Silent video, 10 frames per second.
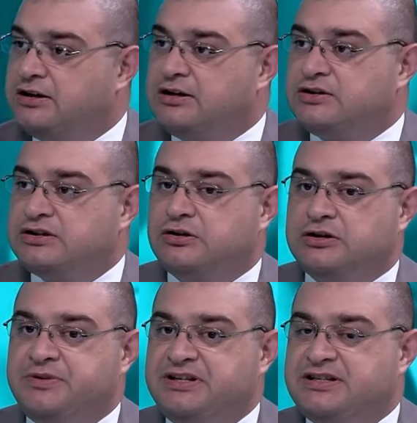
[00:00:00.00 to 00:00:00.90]
Yeah. So
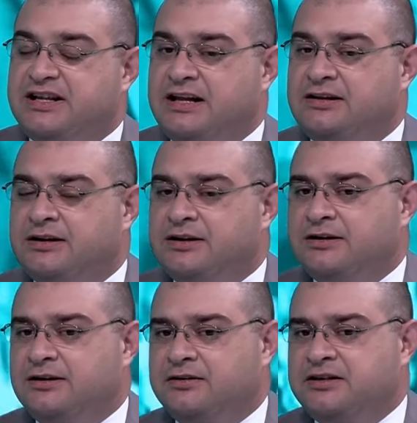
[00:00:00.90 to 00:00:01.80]
it means that, and
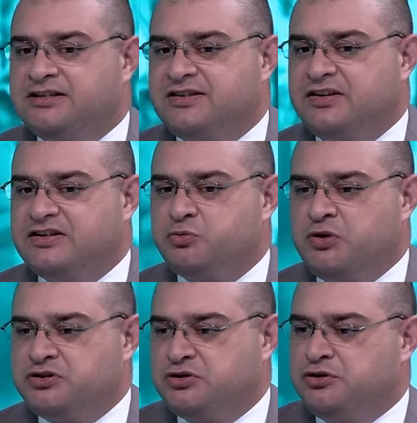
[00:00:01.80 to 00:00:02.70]
the thing is,
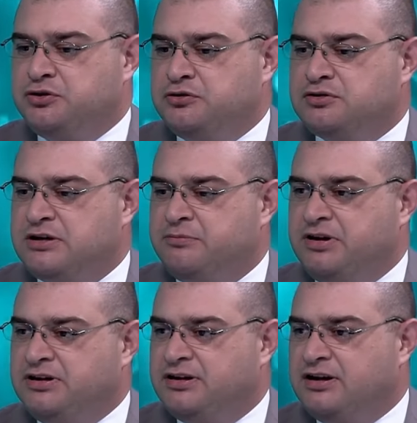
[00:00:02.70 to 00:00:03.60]
once you do some
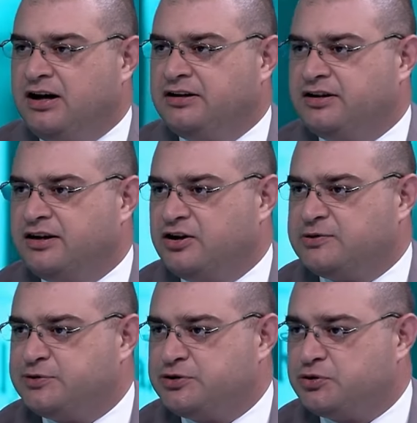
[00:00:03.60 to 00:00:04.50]
meeting on the
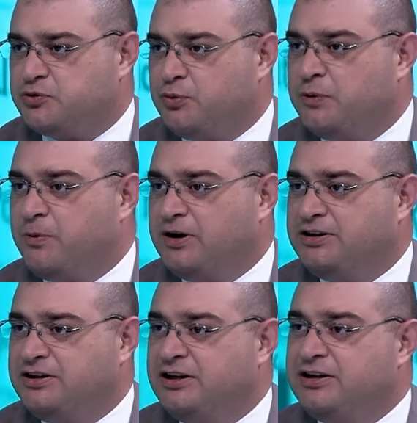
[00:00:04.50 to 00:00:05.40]
auspices of one
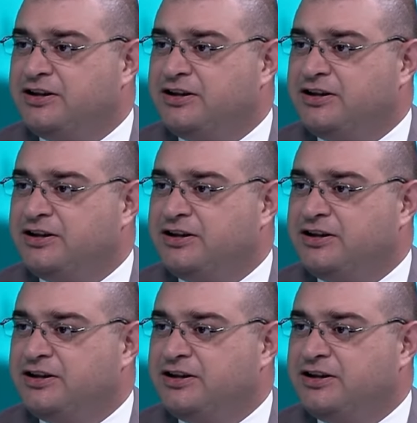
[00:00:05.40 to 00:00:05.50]
party,